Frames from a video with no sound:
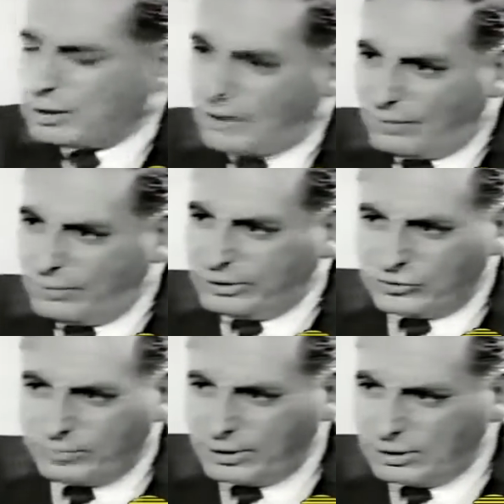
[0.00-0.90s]
our
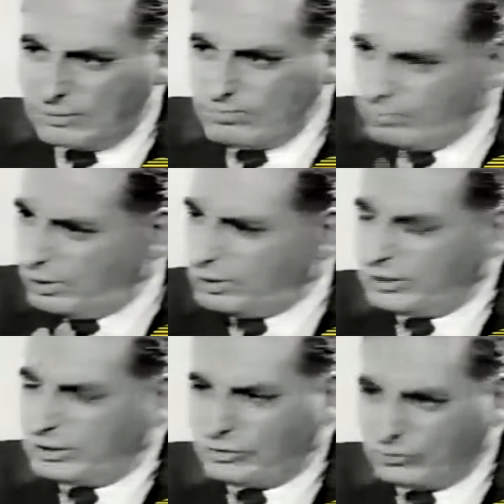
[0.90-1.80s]
government is spending
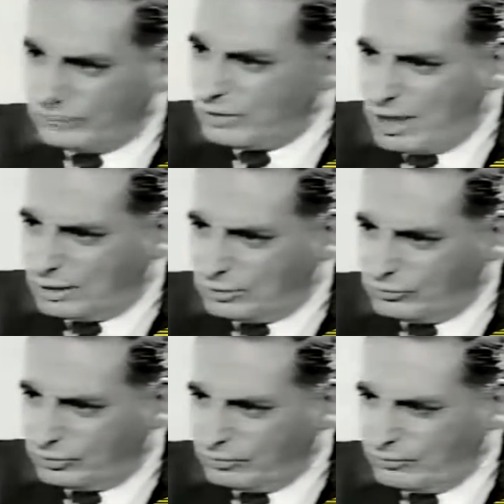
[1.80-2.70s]
millions of
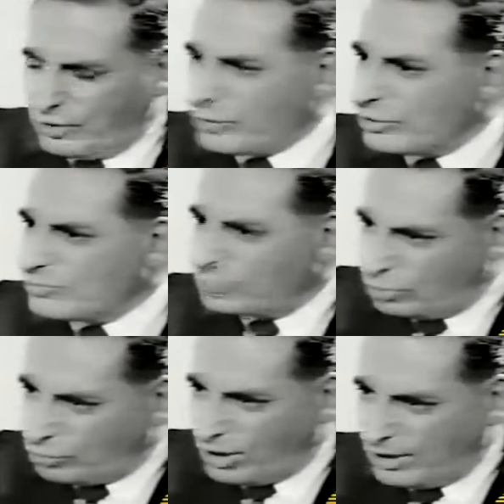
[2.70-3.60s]
dollars in various
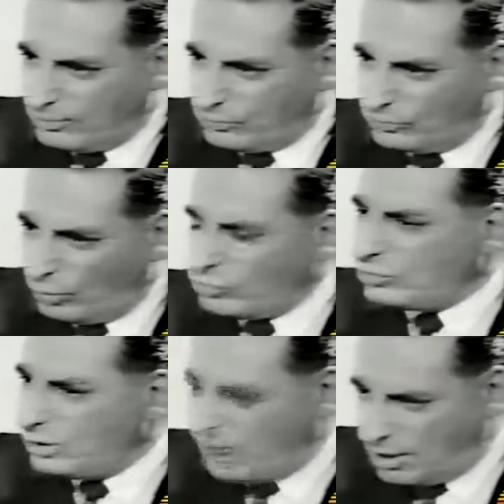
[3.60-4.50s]
programs
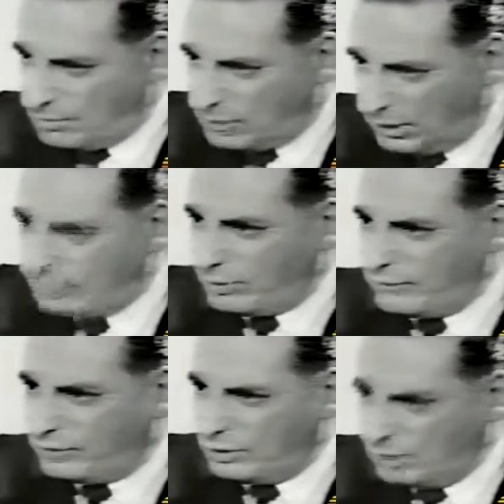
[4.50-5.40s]
mostly aimed at
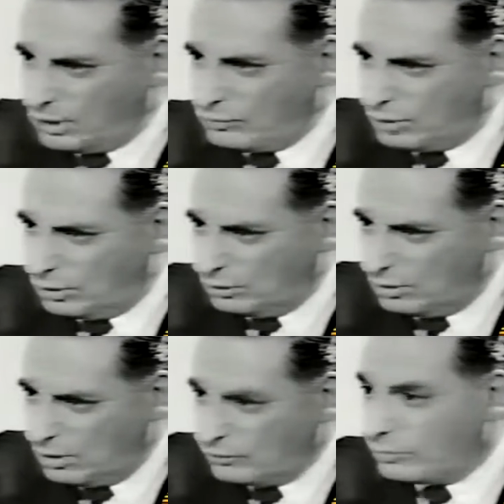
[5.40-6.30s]
uplifting the
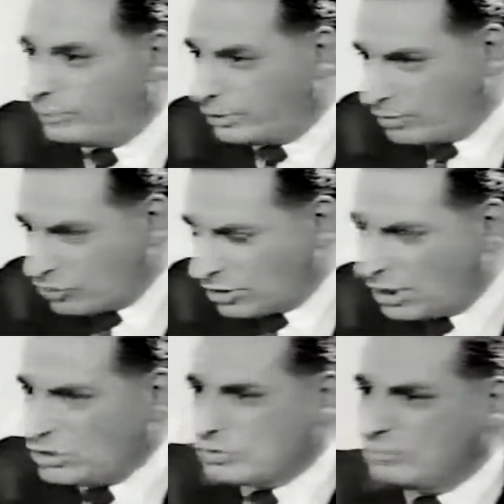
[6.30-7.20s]
Negro for better
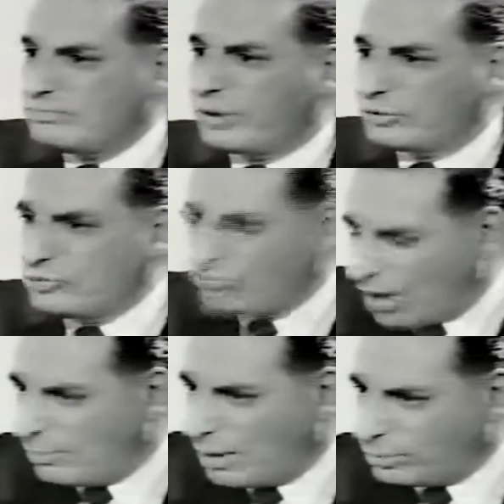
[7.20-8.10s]
education, better
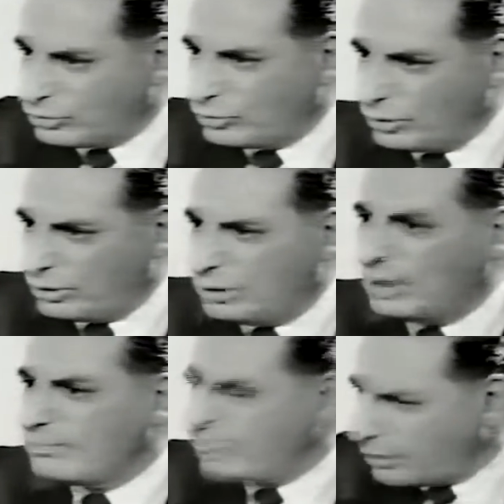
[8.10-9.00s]
job
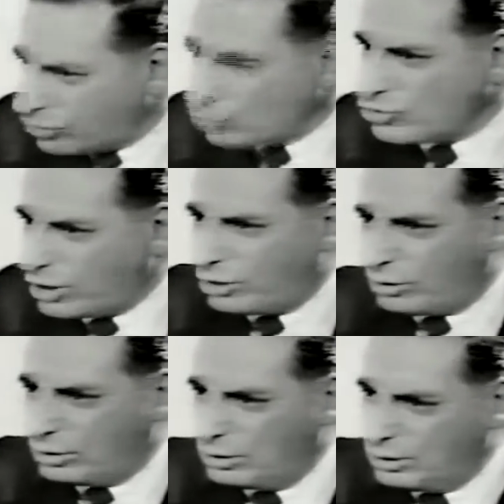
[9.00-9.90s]
opportunity, a better
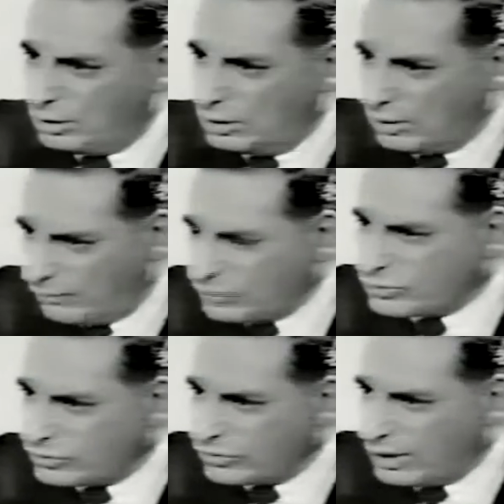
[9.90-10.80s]
share of
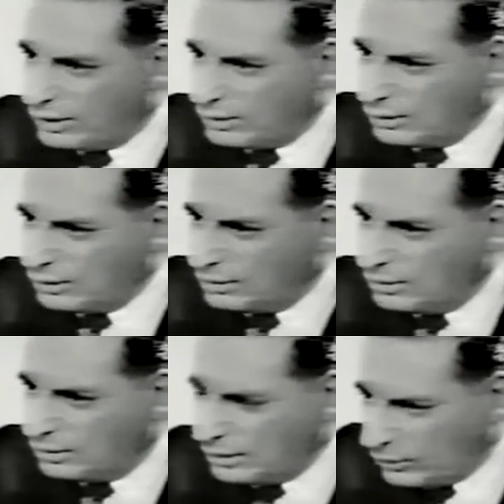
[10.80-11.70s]
this society.
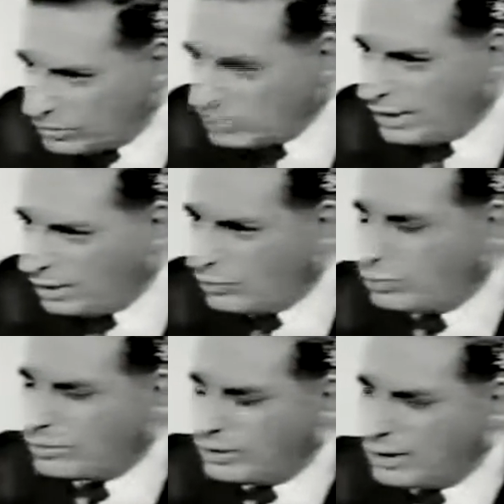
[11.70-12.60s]
Now, isn't that
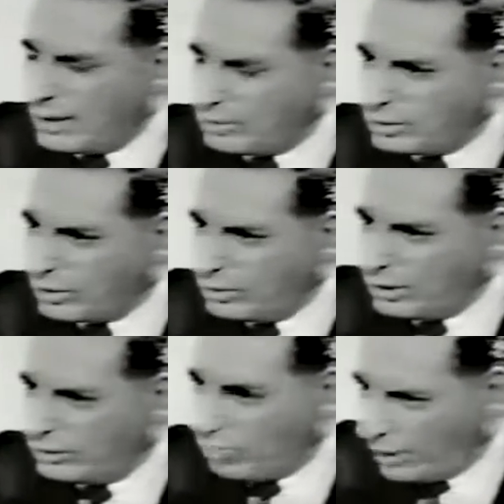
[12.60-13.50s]
a worthy
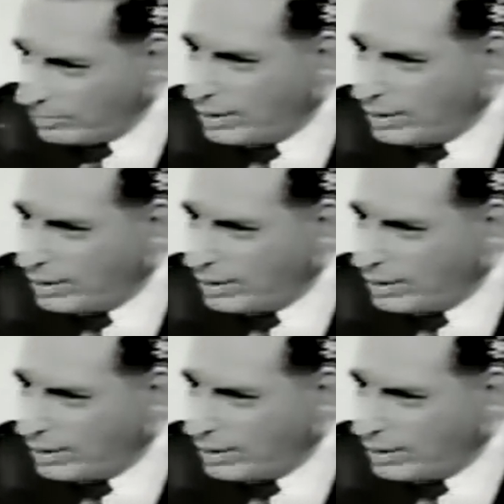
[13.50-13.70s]
commentary on the